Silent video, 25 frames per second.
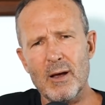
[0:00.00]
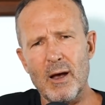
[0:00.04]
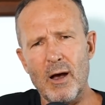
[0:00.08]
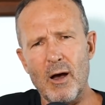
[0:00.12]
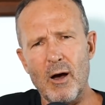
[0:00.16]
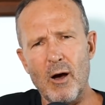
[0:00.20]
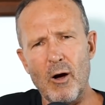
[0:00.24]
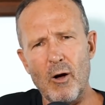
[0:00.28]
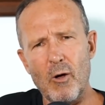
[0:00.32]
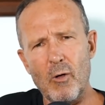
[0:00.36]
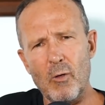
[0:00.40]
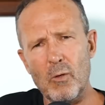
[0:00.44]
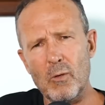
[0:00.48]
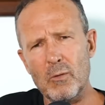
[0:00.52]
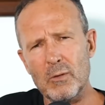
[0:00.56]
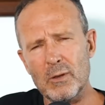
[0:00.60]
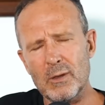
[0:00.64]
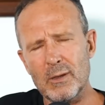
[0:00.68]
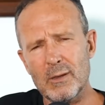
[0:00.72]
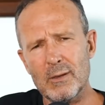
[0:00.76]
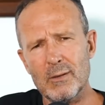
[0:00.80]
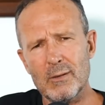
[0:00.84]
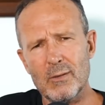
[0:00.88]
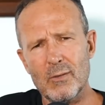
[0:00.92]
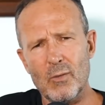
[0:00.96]
old,
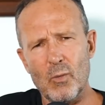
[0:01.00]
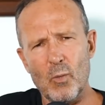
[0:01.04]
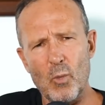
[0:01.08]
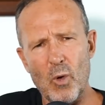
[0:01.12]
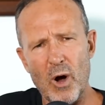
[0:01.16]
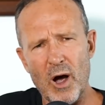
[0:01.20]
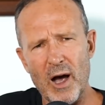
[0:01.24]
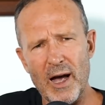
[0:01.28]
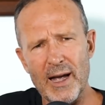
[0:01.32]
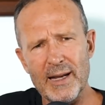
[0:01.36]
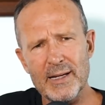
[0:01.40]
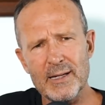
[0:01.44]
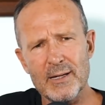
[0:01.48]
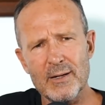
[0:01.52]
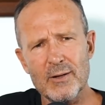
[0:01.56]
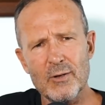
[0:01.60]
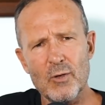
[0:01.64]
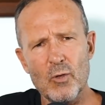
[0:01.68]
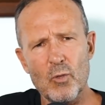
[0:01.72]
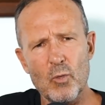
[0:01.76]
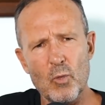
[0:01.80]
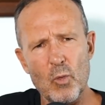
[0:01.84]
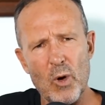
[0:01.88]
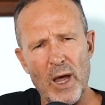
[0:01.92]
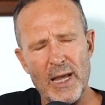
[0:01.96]
white,
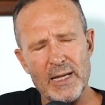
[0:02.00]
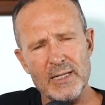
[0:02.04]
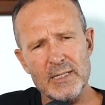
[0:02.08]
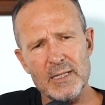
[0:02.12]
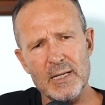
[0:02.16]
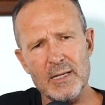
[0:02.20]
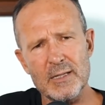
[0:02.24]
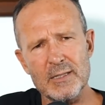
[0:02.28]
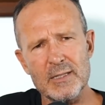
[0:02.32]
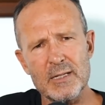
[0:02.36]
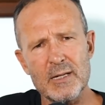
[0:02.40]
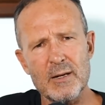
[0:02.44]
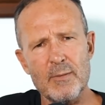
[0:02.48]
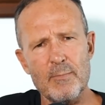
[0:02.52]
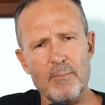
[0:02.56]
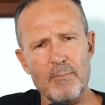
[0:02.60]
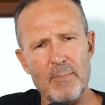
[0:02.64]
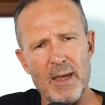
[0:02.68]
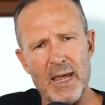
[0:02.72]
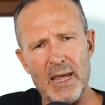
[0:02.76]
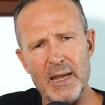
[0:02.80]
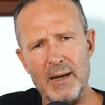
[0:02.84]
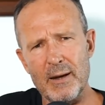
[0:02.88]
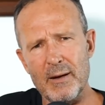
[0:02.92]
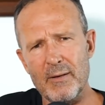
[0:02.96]
racist
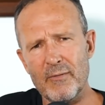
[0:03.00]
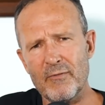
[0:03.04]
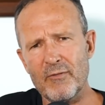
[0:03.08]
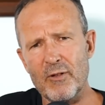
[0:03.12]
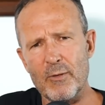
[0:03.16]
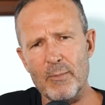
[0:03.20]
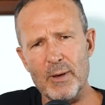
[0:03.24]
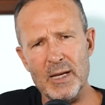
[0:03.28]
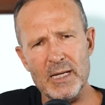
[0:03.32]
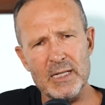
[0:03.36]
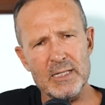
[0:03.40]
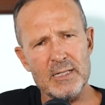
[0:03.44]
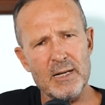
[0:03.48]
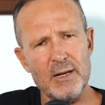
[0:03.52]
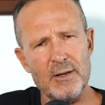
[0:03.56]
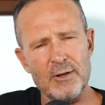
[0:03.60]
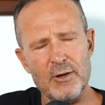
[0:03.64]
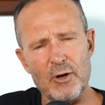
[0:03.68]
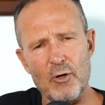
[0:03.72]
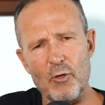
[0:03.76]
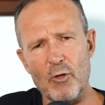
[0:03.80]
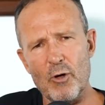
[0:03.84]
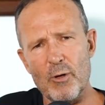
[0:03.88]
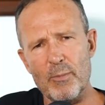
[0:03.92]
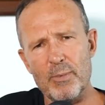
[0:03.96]
men from Eastern
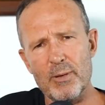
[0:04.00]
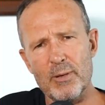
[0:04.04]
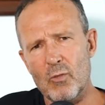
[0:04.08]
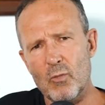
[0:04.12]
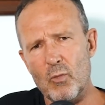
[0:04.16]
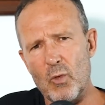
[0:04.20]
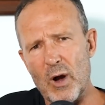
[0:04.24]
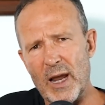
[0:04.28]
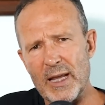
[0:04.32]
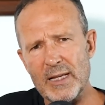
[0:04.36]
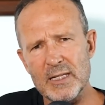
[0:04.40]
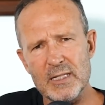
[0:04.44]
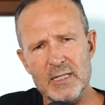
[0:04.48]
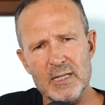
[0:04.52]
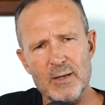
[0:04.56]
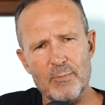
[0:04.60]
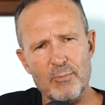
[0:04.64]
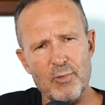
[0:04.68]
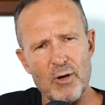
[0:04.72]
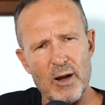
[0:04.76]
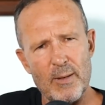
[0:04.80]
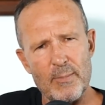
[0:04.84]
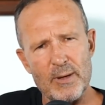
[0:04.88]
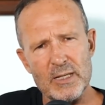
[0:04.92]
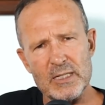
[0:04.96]
Europe, race
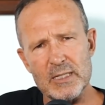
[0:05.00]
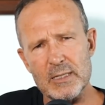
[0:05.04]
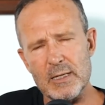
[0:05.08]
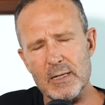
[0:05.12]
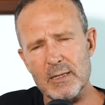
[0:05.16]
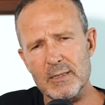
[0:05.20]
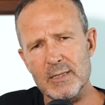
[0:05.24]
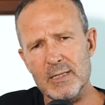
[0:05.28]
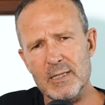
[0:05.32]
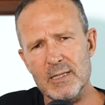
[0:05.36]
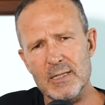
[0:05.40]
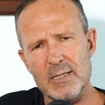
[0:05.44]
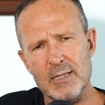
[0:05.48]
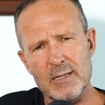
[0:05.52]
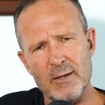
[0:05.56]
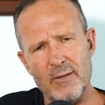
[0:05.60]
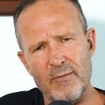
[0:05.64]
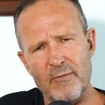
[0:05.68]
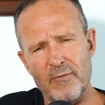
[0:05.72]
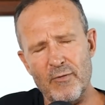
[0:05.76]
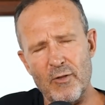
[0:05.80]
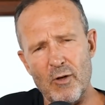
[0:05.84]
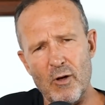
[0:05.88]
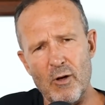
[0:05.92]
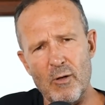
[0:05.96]
supremacists
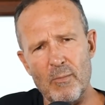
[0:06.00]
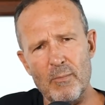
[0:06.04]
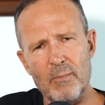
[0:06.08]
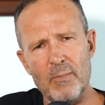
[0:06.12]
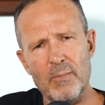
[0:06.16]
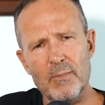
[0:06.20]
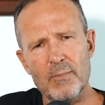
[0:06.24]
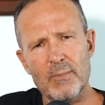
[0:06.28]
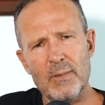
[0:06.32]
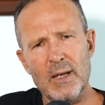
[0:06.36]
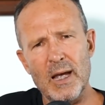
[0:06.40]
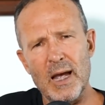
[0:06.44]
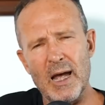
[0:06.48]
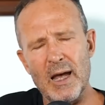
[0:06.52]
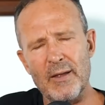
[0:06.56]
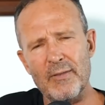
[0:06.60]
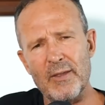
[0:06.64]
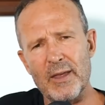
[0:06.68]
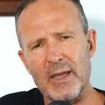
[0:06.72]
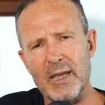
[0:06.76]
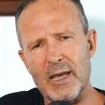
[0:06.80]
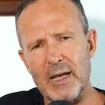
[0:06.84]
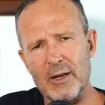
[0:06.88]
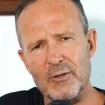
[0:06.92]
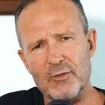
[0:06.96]
from other
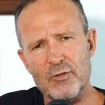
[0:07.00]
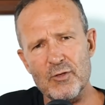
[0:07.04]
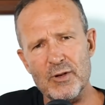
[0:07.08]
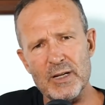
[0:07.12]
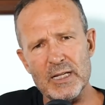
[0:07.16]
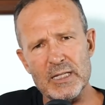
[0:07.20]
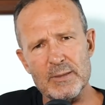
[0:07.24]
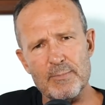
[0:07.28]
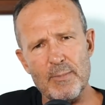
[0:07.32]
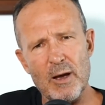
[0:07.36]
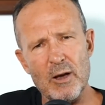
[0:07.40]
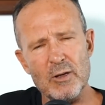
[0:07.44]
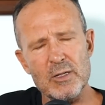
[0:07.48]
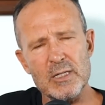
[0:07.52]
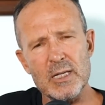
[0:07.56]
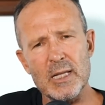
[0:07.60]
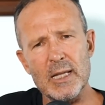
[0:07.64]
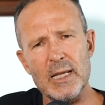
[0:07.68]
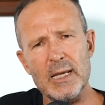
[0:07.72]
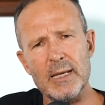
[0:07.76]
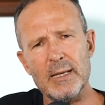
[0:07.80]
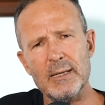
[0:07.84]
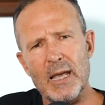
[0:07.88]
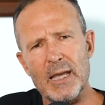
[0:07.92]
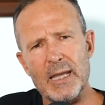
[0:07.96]
countries
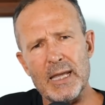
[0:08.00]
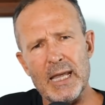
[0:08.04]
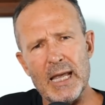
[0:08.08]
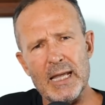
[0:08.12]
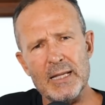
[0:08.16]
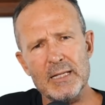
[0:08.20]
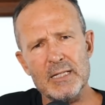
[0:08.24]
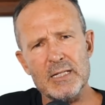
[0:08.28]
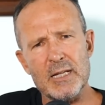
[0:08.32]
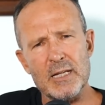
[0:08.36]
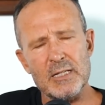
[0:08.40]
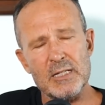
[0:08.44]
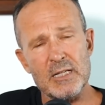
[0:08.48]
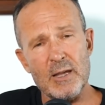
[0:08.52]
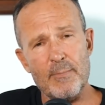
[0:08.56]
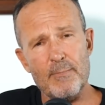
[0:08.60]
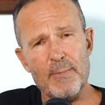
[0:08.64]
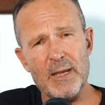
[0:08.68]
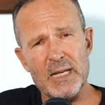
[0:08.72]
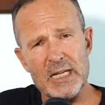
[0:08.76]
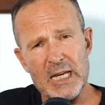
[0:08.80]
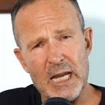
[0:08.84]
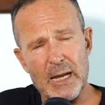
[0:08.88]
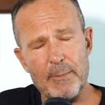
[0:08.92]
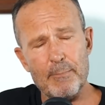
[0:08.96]
mostly, against a
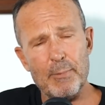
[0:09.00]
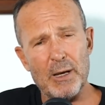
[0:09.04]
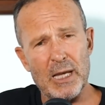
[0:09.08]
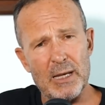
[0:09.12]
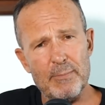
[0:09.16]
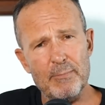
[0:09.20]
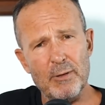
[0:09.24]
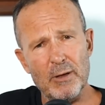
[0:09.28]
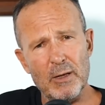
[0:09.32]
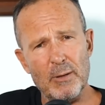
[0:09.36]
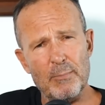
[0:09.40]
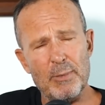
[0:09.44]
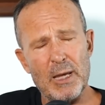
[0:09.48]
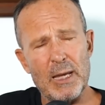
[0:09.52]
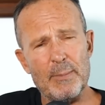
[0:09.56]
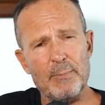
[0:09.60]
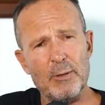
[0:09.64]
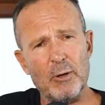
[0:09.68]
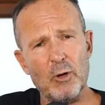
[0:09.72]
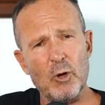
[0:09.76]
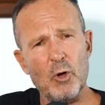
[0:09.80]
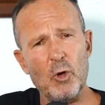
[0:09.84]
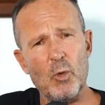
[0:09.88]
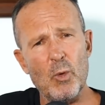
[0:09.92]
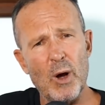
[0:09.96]
Semitic people, a
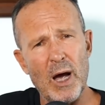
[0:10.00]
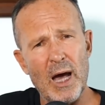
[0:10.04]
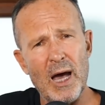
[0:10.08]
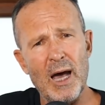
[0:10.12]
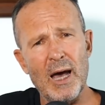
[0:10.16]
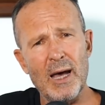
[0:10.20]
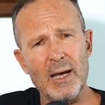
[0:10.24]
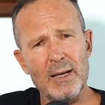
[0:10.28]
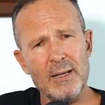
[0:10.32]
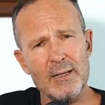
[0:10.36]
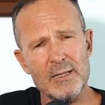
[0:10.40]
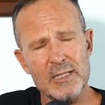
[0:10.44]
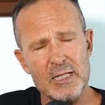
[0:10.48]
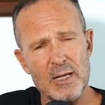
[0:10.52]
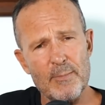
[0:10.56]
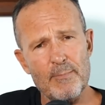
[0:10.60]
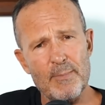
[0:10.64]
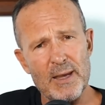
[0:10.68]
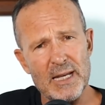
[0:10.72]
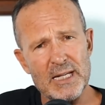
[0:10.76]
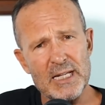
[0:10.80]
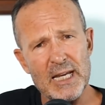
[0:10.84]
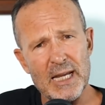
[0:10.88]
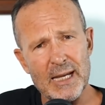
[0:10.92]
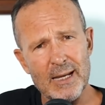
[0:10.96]
people who are
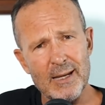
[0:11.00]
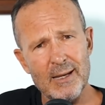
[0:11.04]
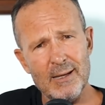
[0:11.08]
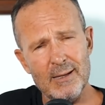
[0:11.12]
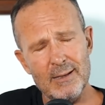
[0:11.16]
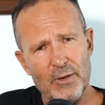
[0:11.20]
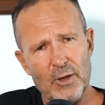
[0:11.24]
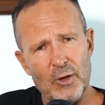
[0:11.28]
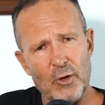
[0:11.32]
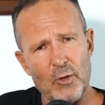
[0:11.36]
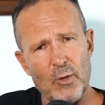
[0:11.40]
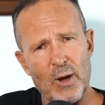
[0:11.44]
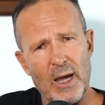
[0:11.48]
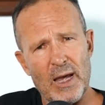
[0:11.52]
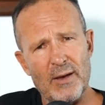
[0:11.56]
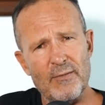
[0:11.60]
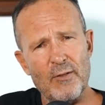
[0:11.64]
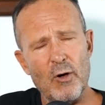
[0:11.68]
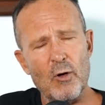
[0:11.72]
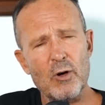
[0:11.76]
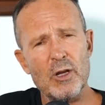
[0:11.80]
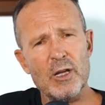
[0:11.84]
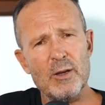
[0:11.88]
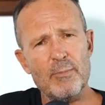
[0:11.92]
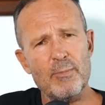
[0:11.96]
Semitic, who have
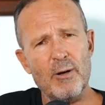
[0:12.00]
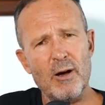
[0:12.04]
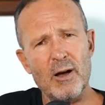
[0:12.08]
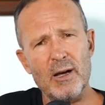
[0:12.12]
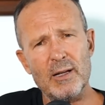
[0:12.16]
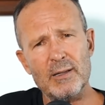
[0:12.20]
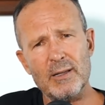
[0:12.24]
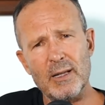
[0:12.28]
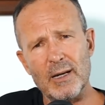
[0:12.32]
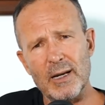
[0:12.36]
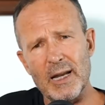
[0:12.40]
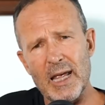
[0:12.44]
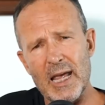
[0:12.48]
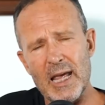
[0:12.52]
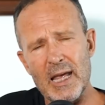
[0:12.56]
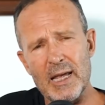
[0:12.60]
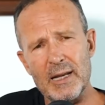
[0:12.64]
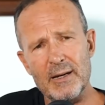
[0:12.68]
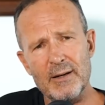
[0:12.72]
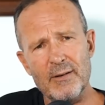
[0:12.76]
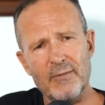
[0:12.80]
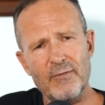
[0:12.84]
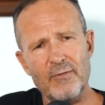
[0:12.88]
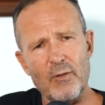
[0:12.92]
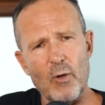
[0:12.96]
occupied the
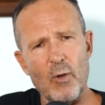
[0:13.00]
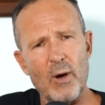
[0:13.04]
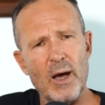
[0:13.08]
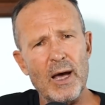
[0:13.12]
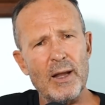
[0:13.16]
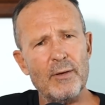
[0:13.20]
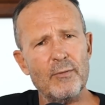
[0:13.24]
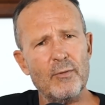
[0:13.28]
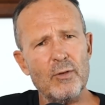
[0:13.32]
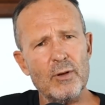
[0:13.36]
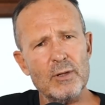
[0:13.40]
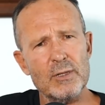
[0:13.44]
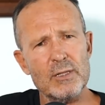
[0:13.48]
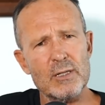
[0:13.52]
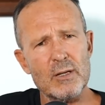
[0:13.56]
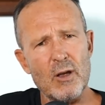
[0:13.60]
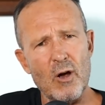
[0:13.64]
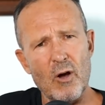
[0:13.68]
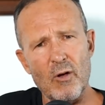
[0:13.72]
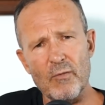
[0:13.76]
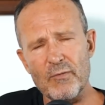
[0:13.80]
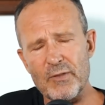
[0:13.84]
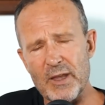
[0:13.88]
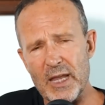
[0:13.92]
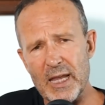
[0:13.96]
land for hundreds
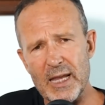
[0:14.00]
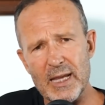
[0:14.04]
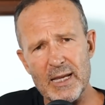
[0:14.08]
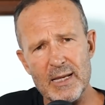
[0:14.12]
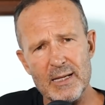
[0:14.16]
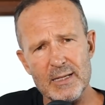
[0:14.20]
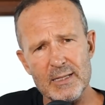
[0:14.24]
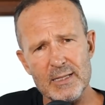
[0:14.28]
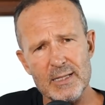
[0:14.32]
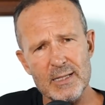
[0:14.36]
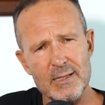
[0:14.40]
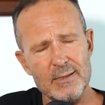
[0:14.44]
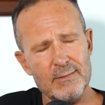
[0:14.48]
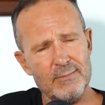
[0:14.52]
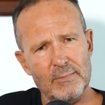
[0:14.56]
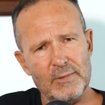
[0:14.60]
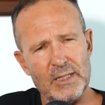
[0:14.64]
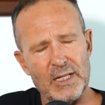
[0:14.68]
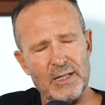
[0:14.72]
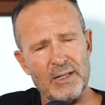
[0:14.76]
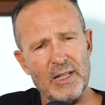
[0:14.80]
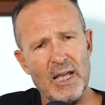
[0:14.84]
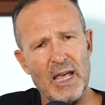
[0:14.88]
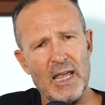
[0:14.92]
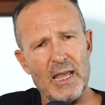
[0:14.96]
of years.
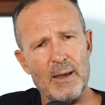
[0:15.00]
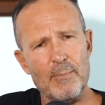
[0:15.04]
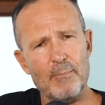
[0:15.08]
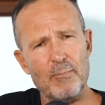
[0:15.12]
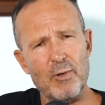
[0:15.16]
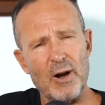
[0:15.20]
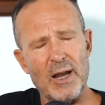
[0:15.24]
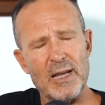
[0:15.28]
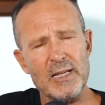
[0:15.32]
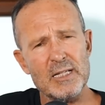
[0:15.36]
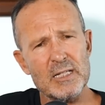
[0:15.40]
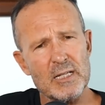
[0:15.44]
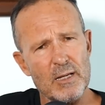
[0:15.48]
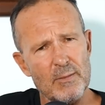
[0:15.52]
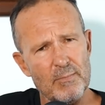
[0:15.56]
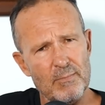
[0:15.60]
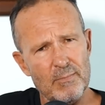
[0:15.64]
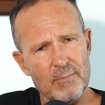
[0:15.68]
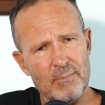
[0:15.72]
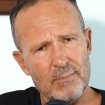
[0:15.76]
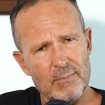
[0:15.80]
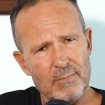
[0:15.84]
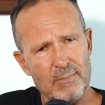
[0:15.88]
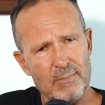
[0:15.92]
Did they embrace them,